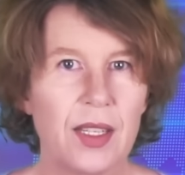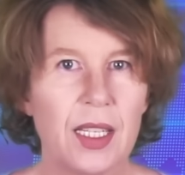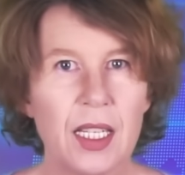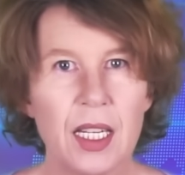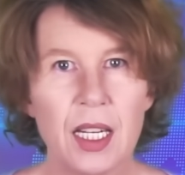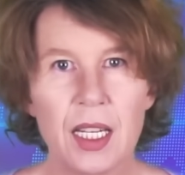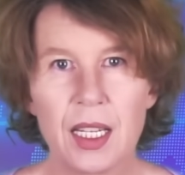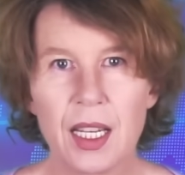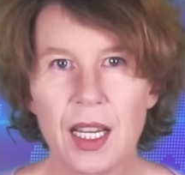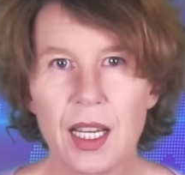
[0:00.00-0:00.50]
then
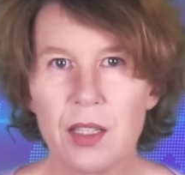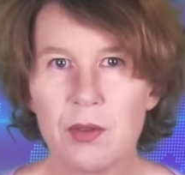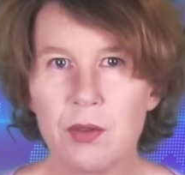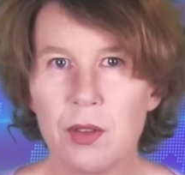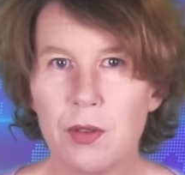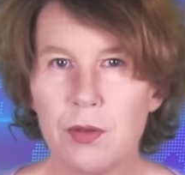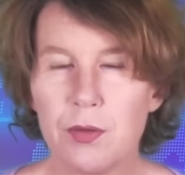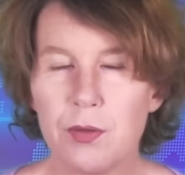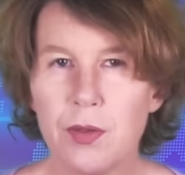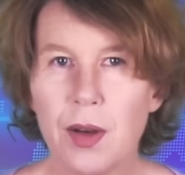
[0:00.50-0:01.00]
I have
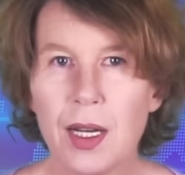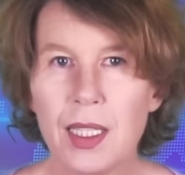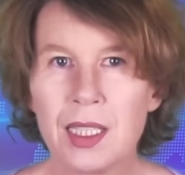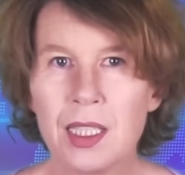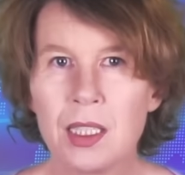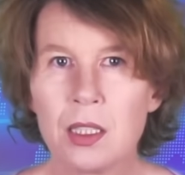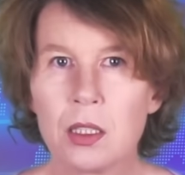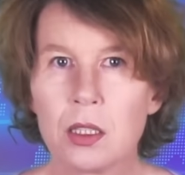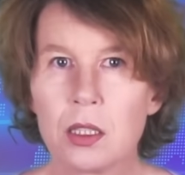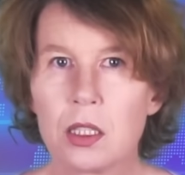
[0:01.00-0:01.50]
a
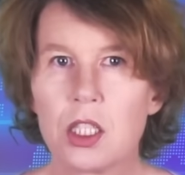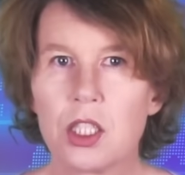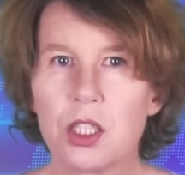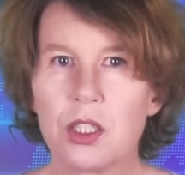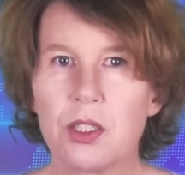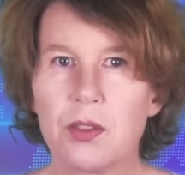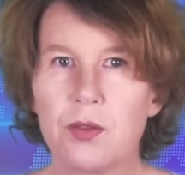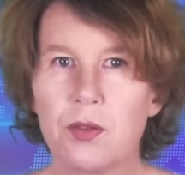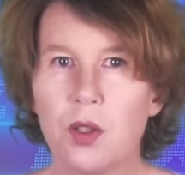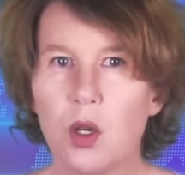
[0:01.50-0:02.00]
final
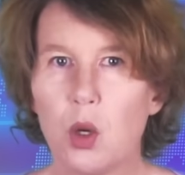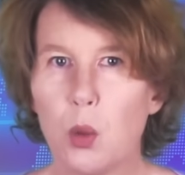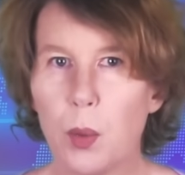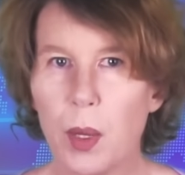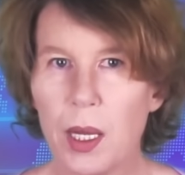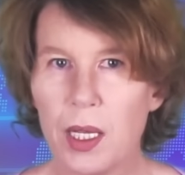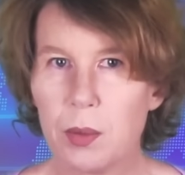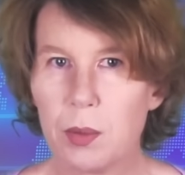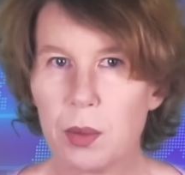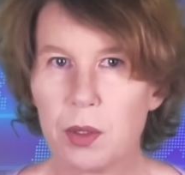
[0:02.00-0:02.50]
cheerful
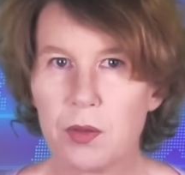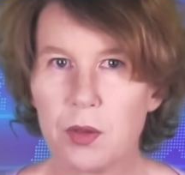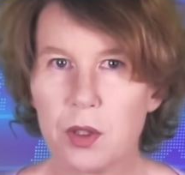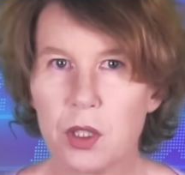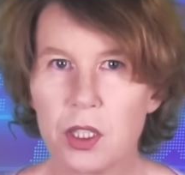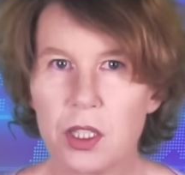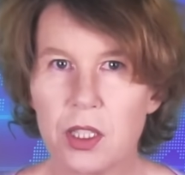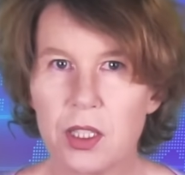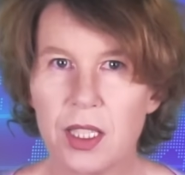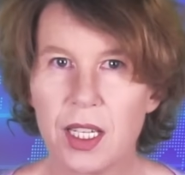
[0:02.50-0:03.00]
paper
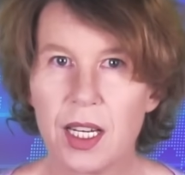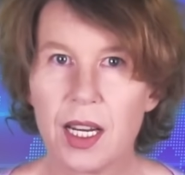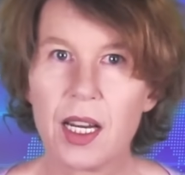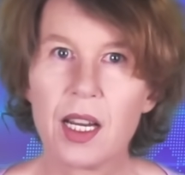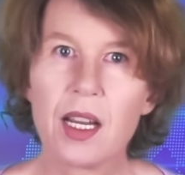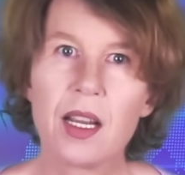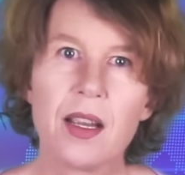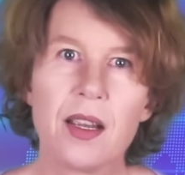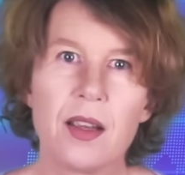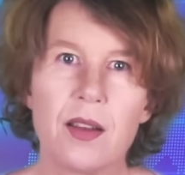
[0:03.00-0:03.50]
for today,
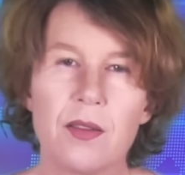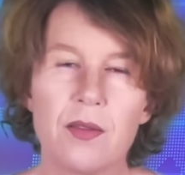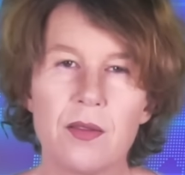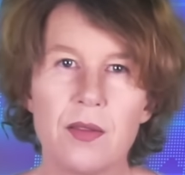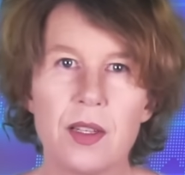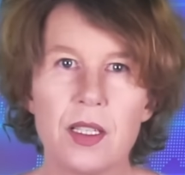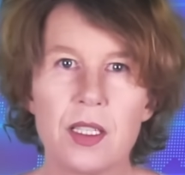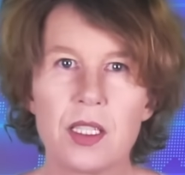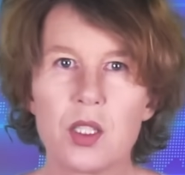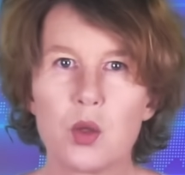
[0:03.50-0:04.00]

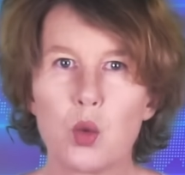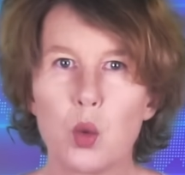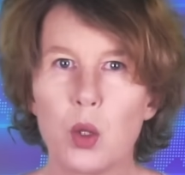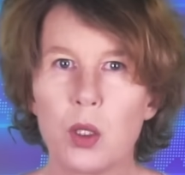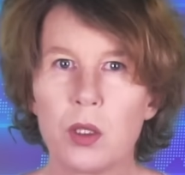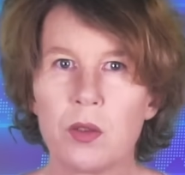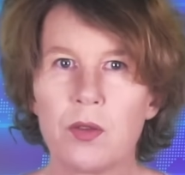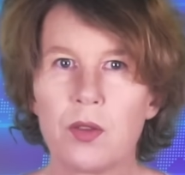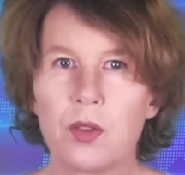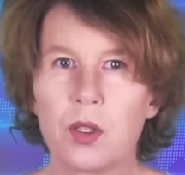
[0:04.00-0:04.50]
this
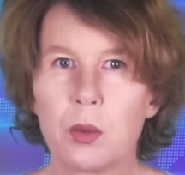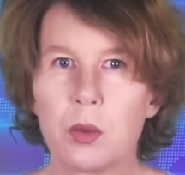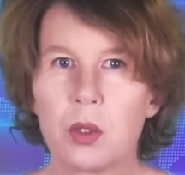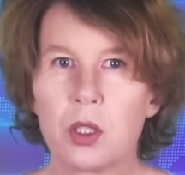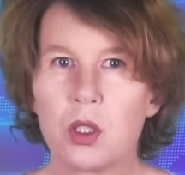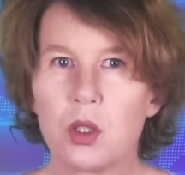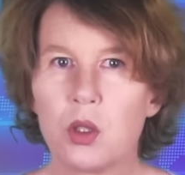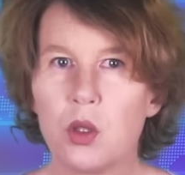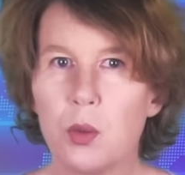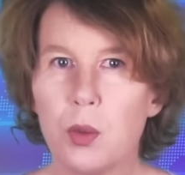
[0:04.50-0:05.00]
one from
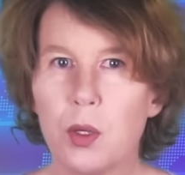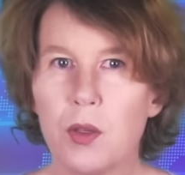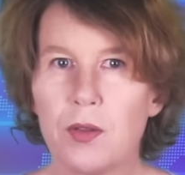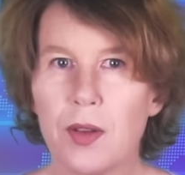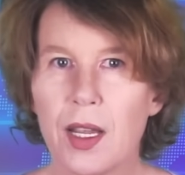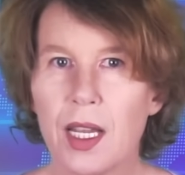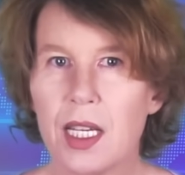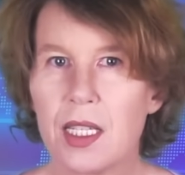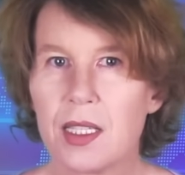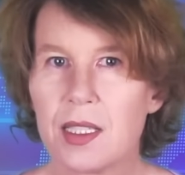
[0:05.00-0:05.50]
a group of
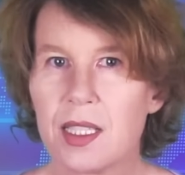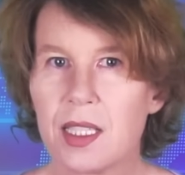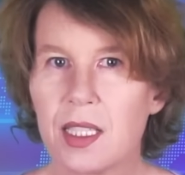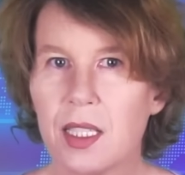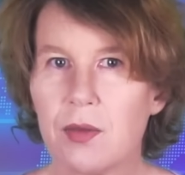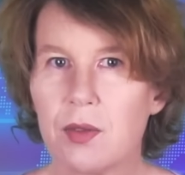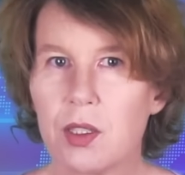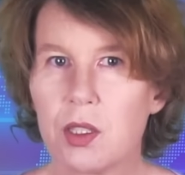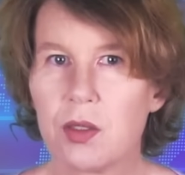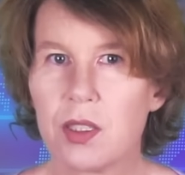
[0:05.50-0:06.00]
AI
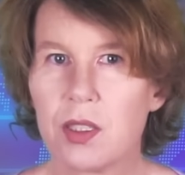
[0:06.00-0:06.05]
safety